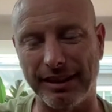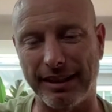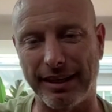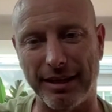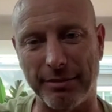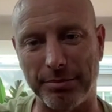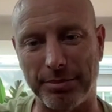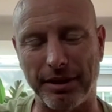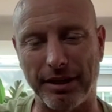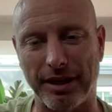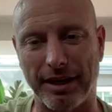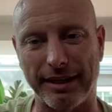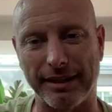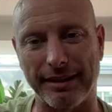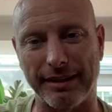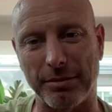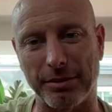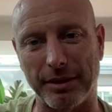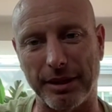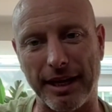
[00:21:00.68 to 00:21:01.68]
KPI
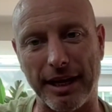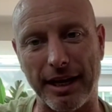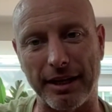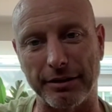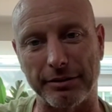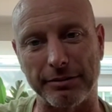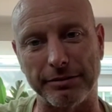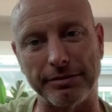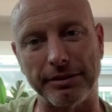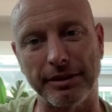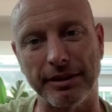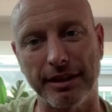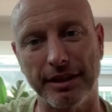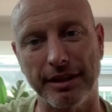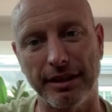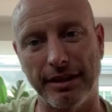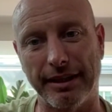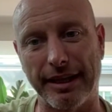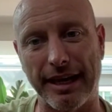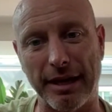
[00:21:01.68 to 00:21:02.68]
coming out of
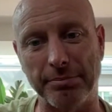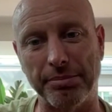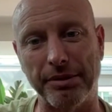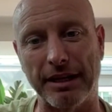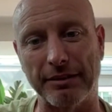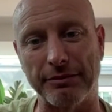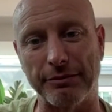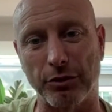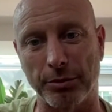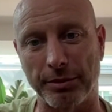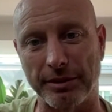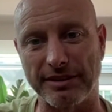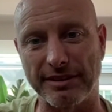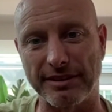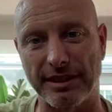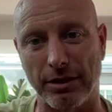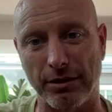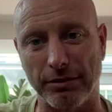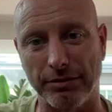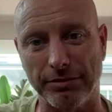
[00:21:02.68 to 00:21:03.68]
the ad platform
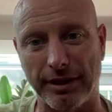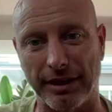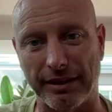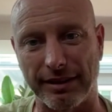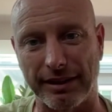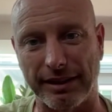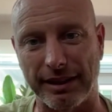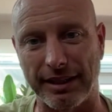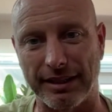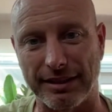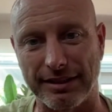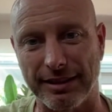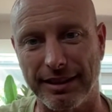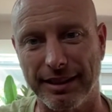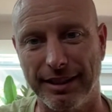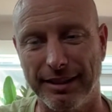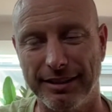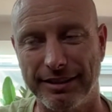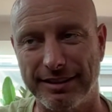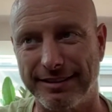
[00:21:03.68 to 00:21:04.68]
itself, right? The kind of
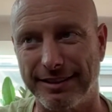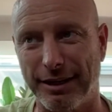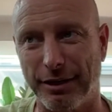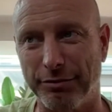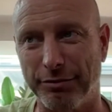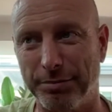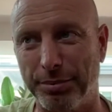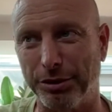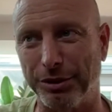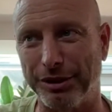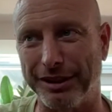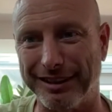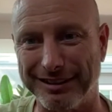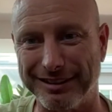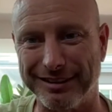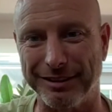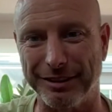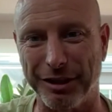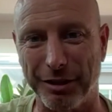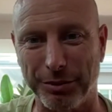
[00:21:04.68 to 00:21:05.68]

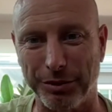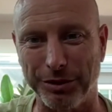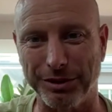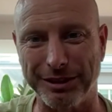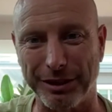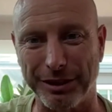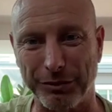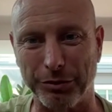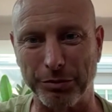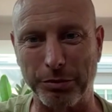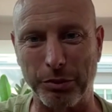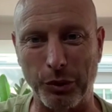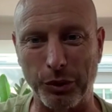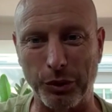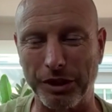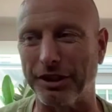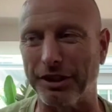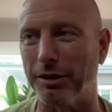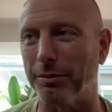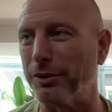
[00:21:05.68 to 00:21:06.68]
self-policed number,
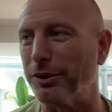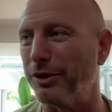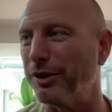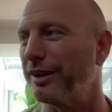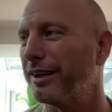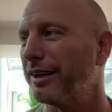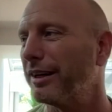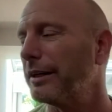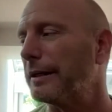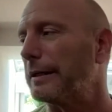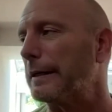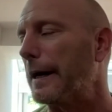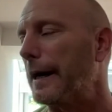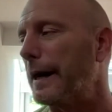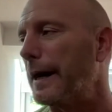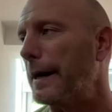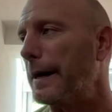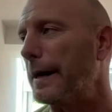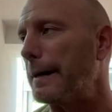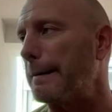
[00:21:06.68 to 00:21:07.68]
self-reported number,
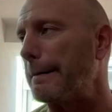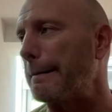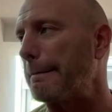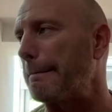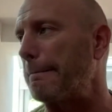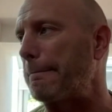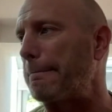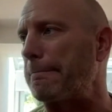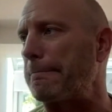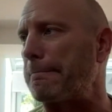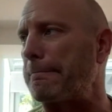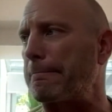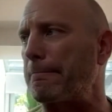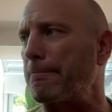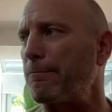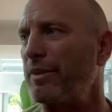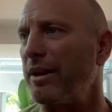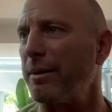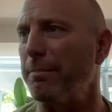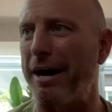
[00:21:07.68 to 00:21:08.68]

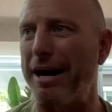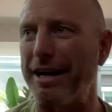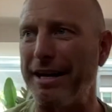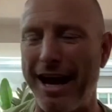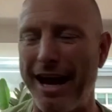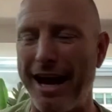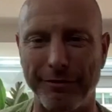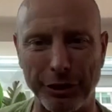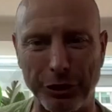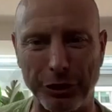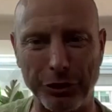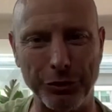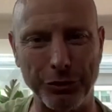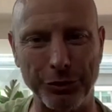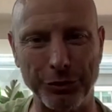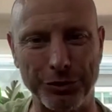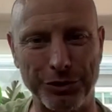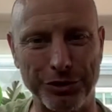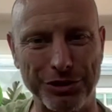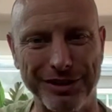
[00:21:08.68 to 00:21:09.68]
might have a
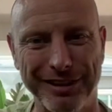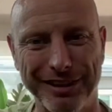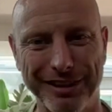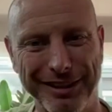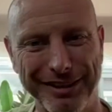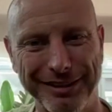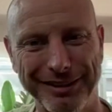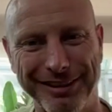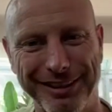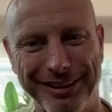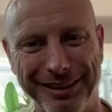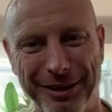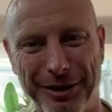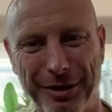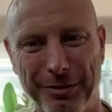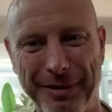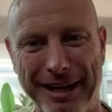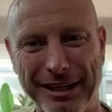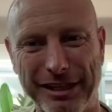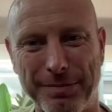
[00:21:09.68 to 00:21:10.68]
huge,
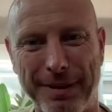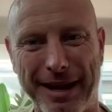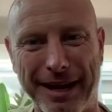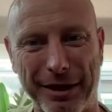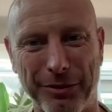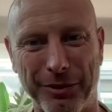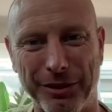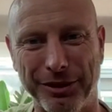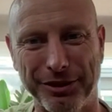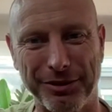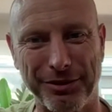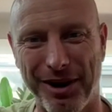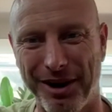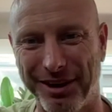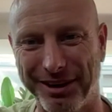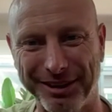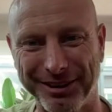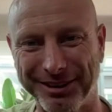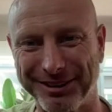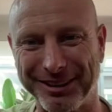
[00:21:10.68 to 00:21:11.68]
matchback window
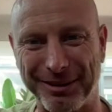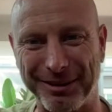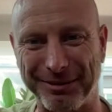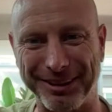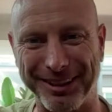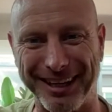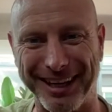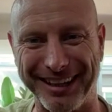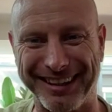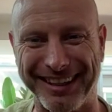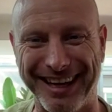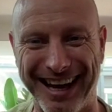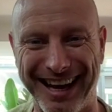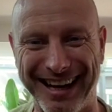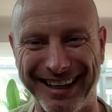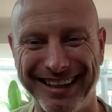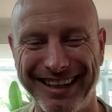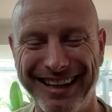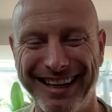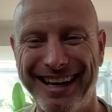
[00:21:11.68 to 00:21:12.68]
on it or something like
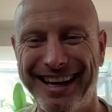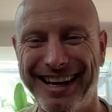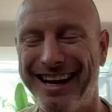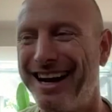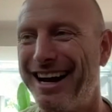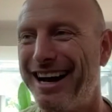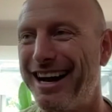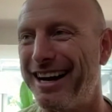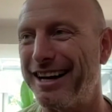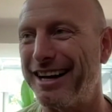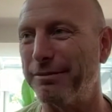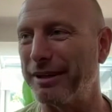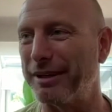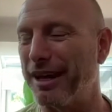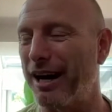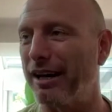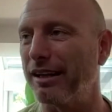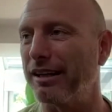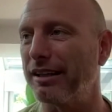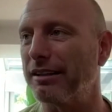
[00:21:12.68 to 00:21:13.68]
that, and be
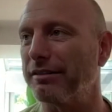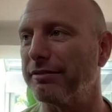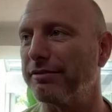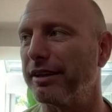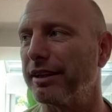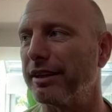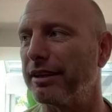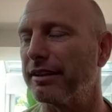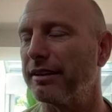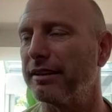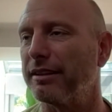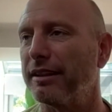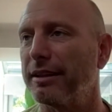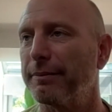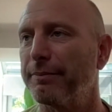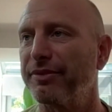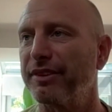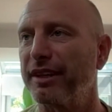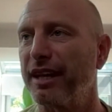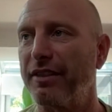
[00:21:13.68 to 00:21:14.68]
highly inflated.
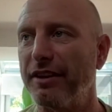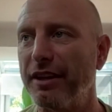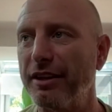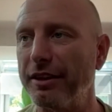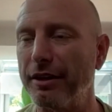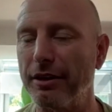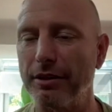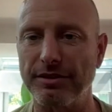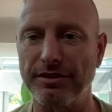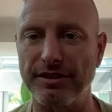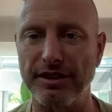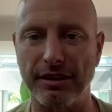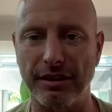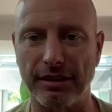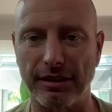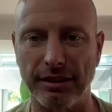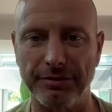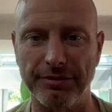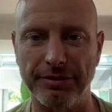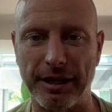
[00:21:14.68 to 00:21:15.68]
And then they'll see the
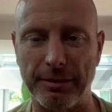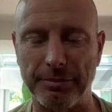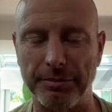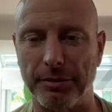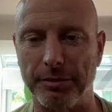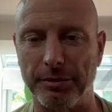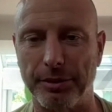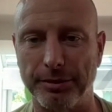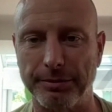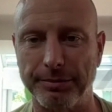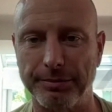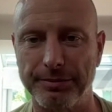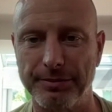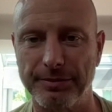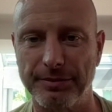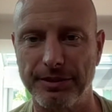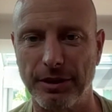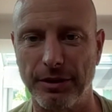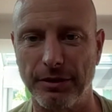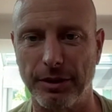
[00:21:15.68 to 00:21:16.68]
LiftLab number.
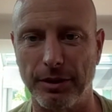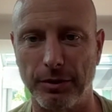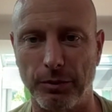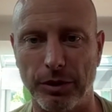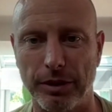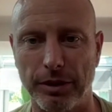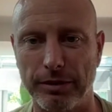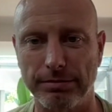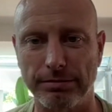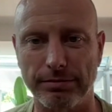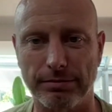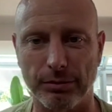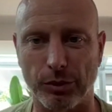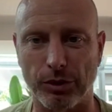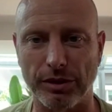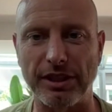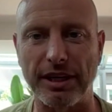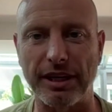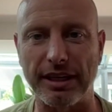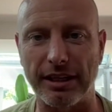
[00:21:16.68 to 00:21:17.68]
So
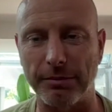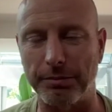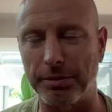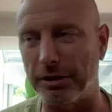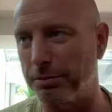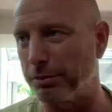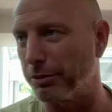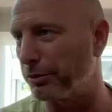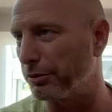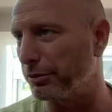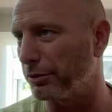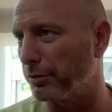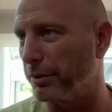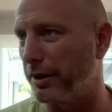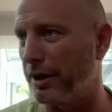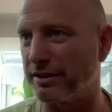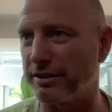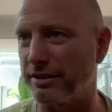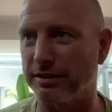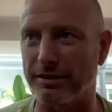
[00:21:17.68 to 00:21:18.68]
we're taking people through the
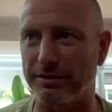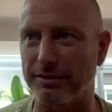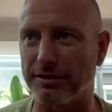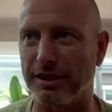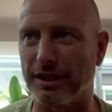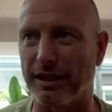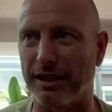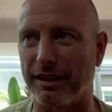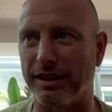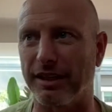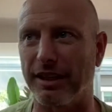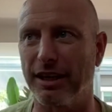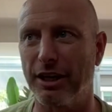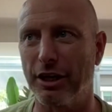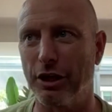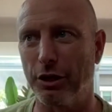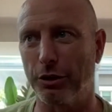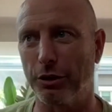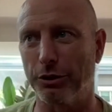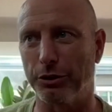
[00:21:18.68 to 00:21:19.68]
process of saying
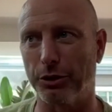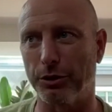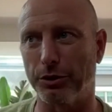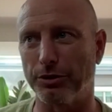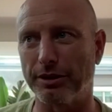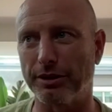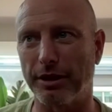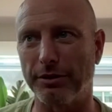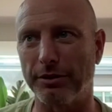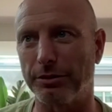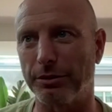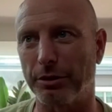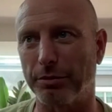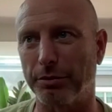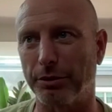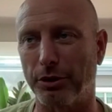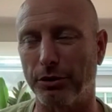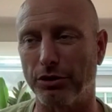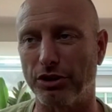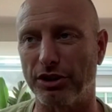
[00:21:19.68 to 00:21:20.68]
those other
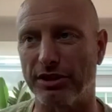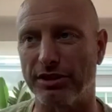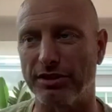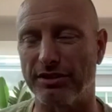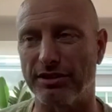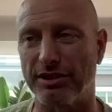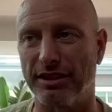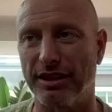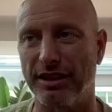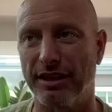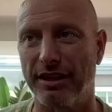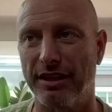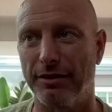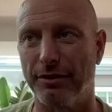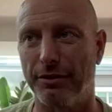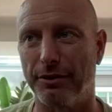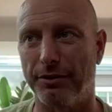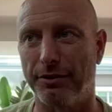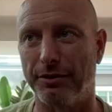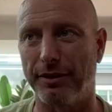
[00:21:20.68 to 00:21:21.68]
approaches,
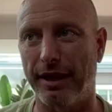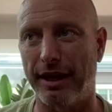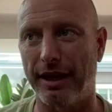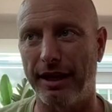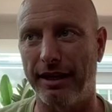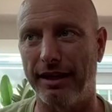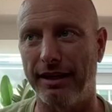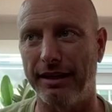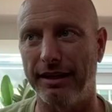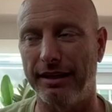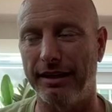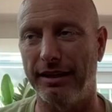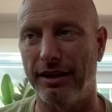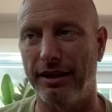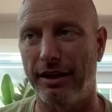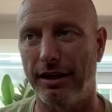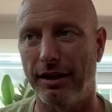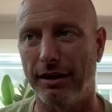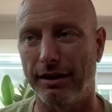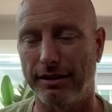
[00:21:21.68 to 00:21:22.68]
they
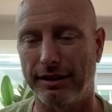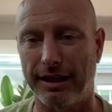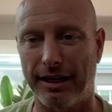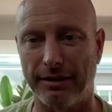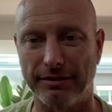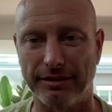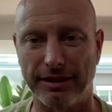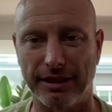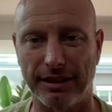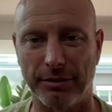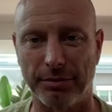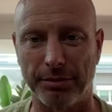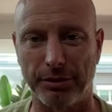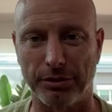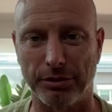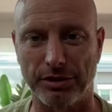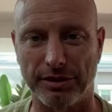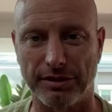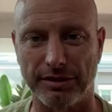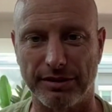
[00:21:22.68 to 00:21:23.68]
are counting
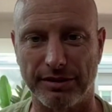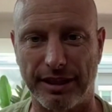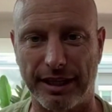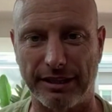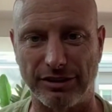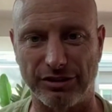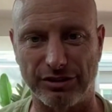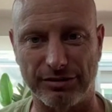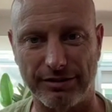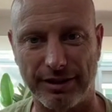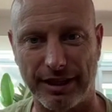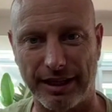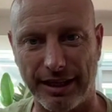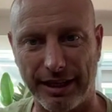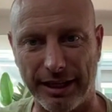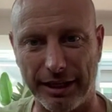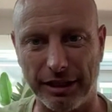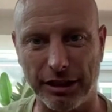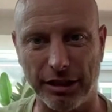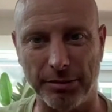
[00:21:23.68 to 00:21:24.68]
approaches. They
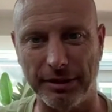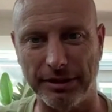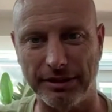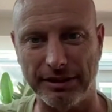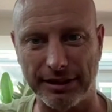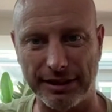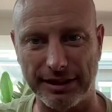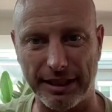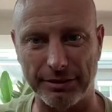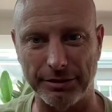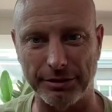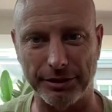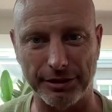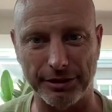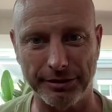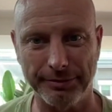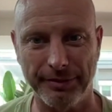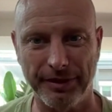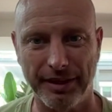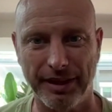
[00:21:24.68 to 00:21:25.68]
increment a counter.